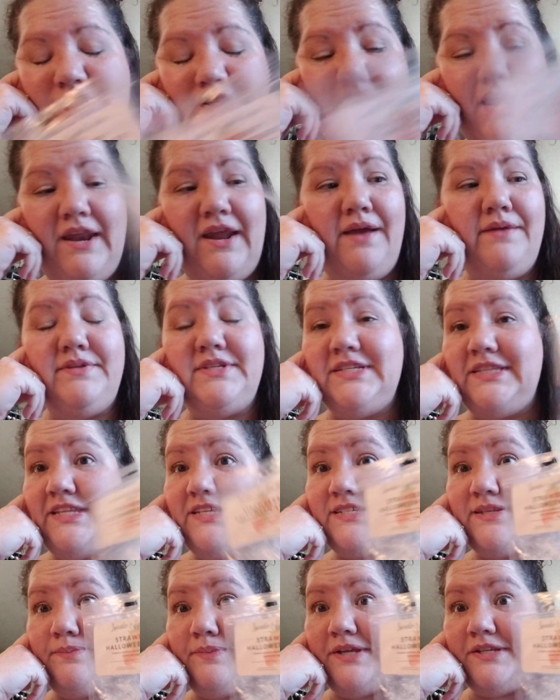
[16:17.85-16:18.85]
and I did
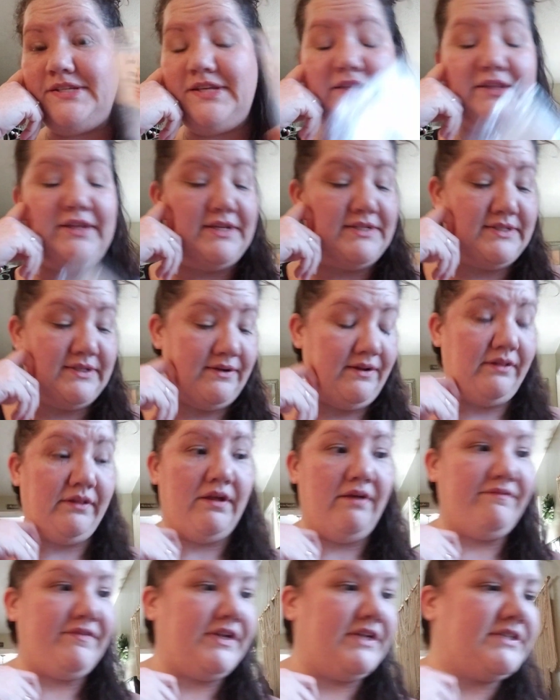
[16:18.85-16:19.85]
these in my tea lights and I
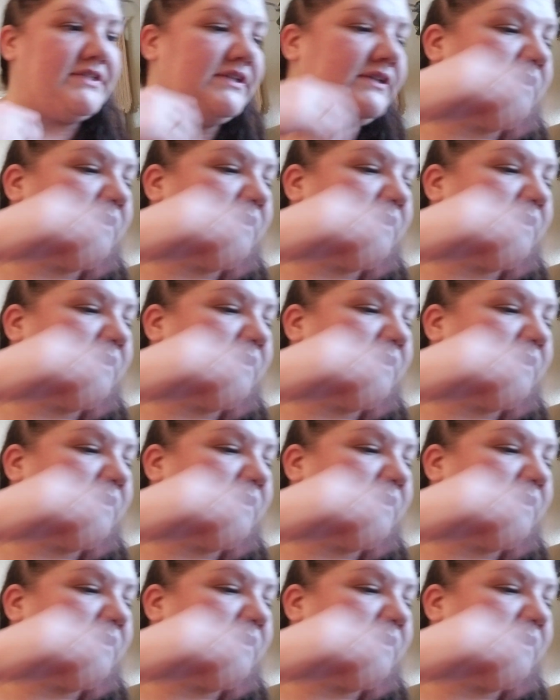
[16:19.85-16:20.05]
loved it.